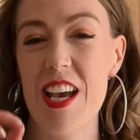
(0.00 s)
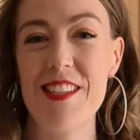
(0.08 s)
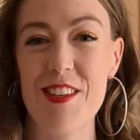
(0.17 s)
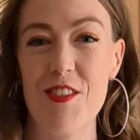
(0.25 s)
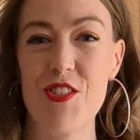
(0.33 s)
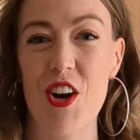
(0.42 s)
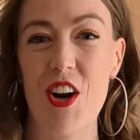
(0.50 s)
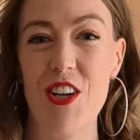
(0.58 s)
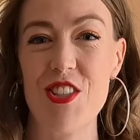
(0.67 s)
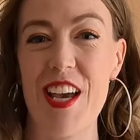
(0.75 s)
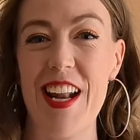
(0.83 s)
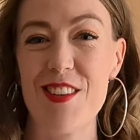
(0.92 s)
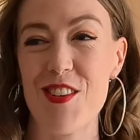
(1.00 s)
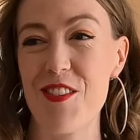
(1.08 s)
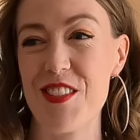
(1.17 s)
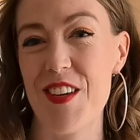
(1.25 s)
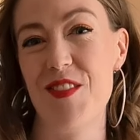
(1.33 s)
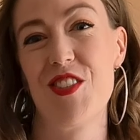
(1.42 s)
is out of charge and I
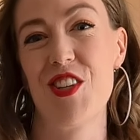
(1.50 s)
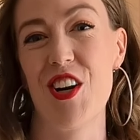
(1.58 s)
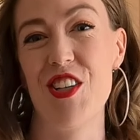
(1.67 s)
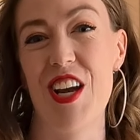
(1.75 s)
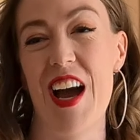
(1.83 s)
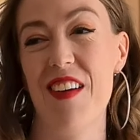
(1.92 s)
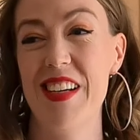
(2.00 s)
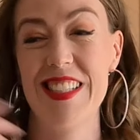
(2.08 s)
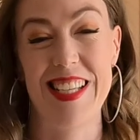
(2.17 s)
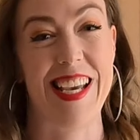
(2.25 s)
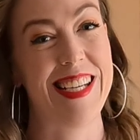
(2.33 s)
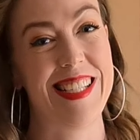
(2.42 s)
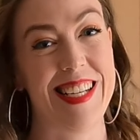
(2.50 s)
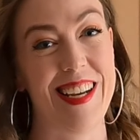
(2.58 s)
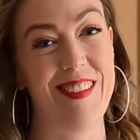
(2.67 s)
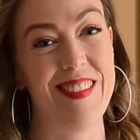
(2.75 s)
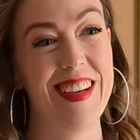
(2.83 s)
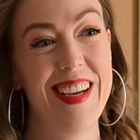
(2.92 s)
don't have time to charge it, I'm actually heading
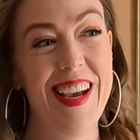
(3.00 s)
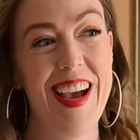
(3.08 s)
out